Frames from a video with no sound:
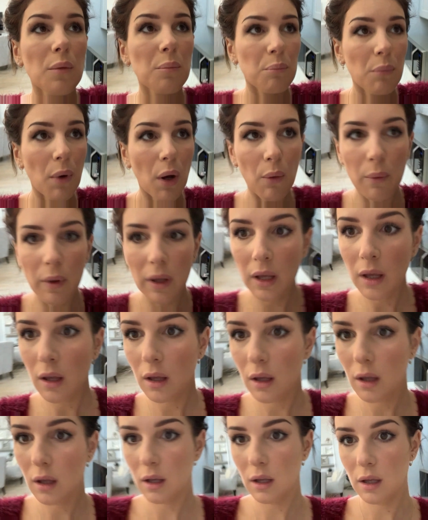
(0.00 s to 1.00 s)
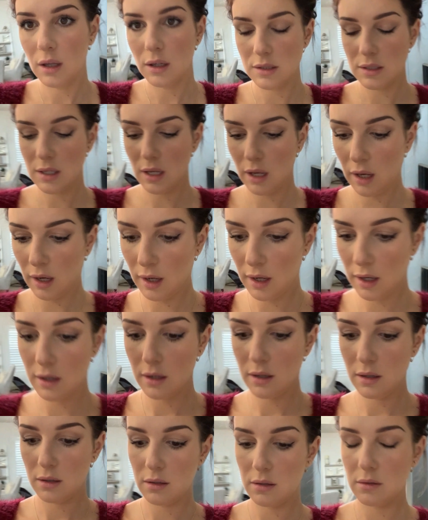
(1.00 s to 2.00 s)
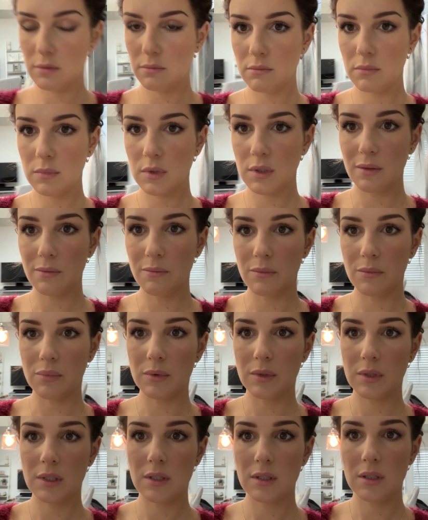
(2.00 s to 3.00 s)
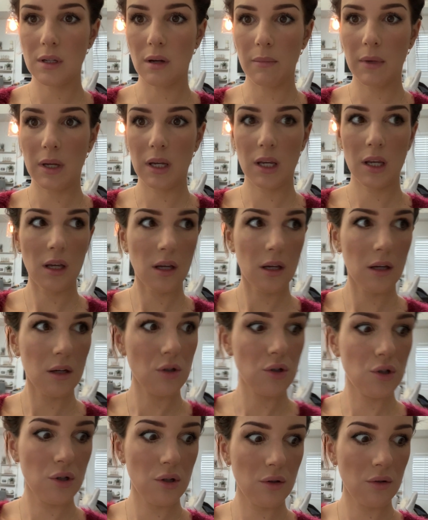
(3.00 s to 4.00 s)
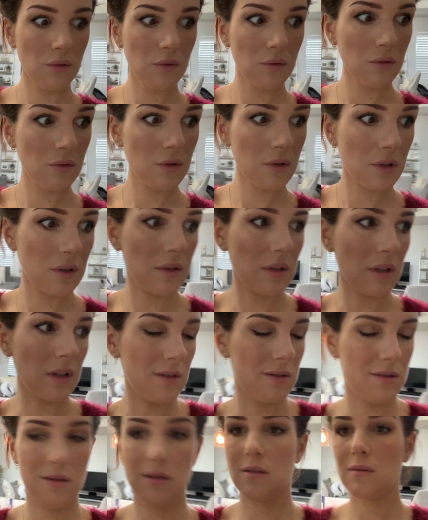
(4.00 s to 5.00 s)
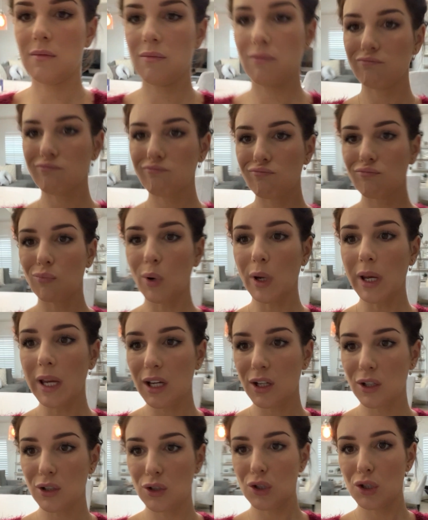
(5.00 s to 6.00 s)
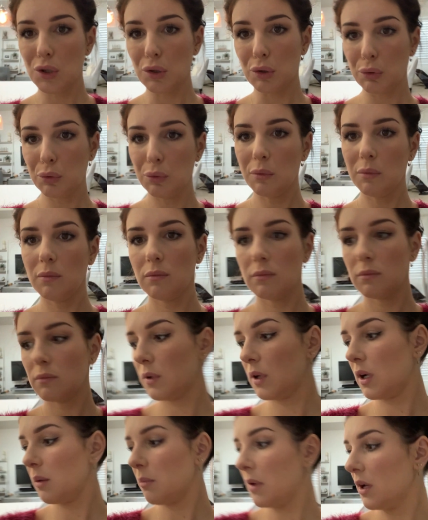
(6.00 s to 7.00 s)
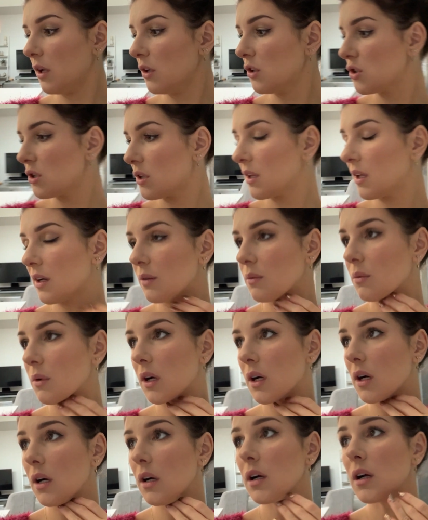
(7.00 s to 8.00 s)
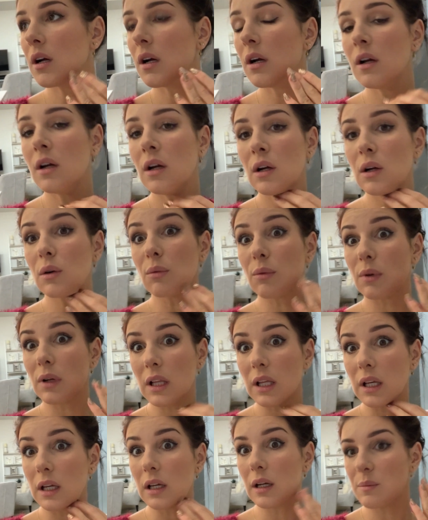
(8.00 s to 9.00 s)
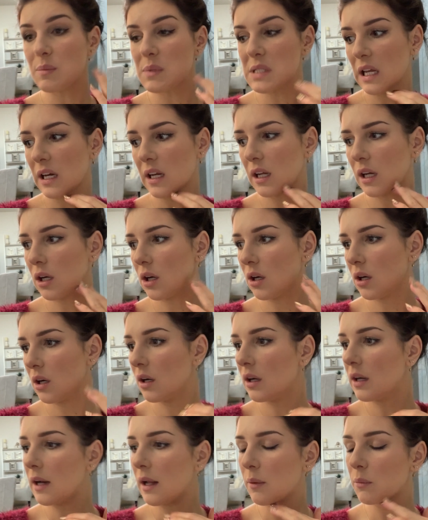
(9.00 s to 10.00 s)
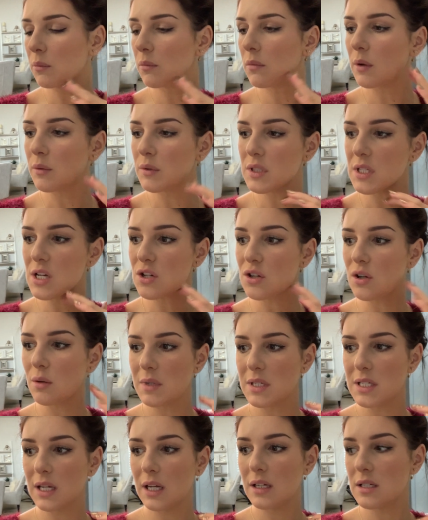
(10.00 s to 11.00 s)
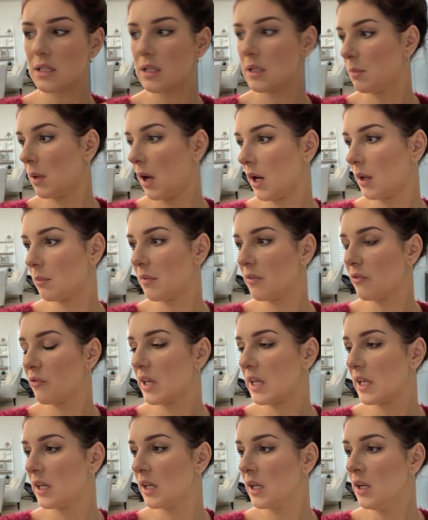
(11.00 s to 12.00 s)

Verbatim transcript: Bowie has had some stomach issues since week two, pretty much, that were really upsetting her and I, I was determined to get to the bottom of it.